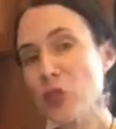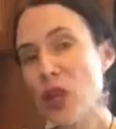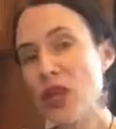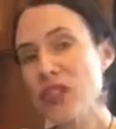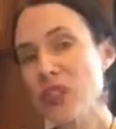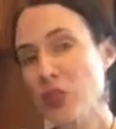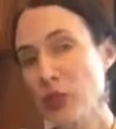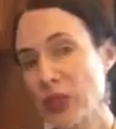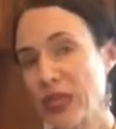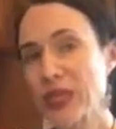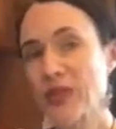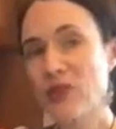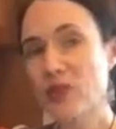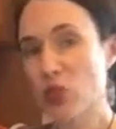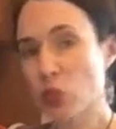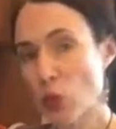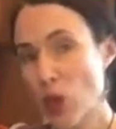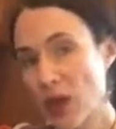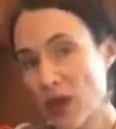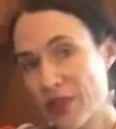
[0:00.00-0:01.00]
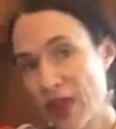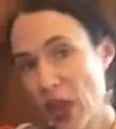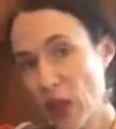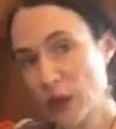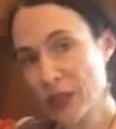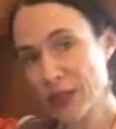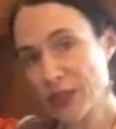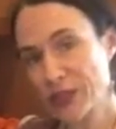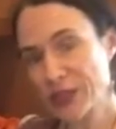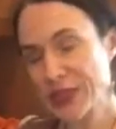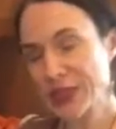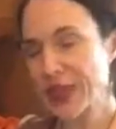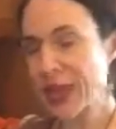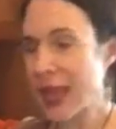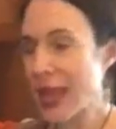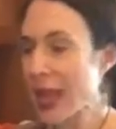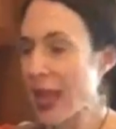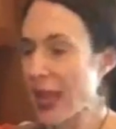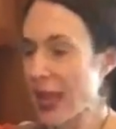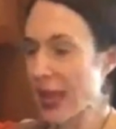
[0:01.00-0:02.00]
tried doing it for 12 hours,
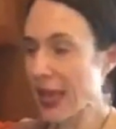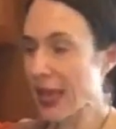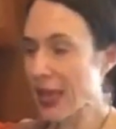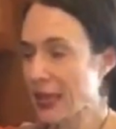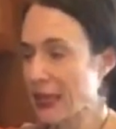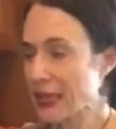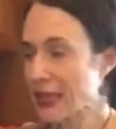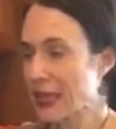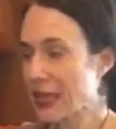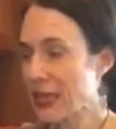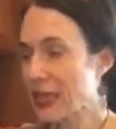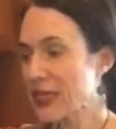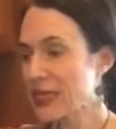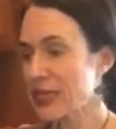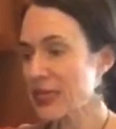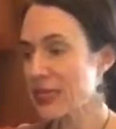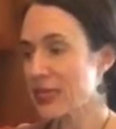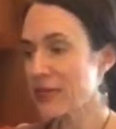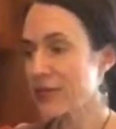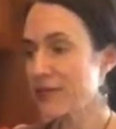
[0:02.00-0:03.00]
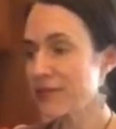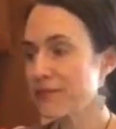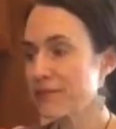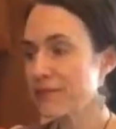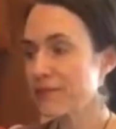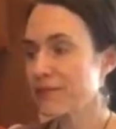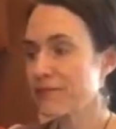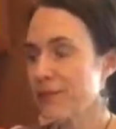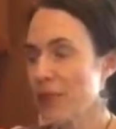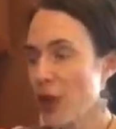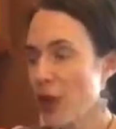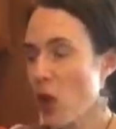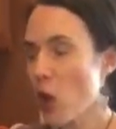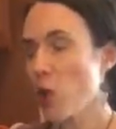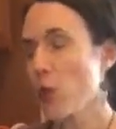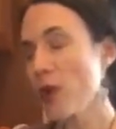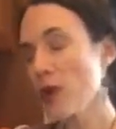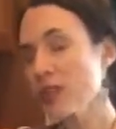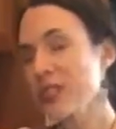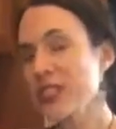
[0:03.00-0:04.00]
and it's
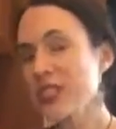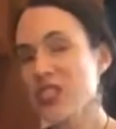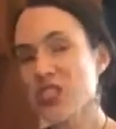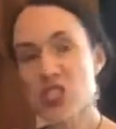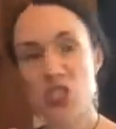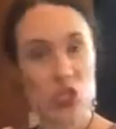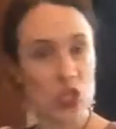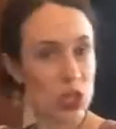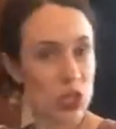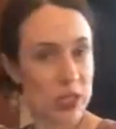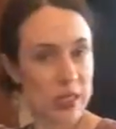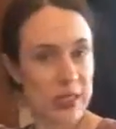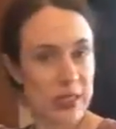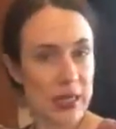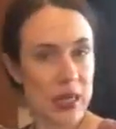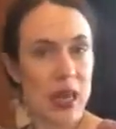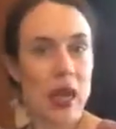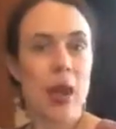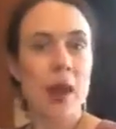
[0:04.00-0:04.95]
almost as good,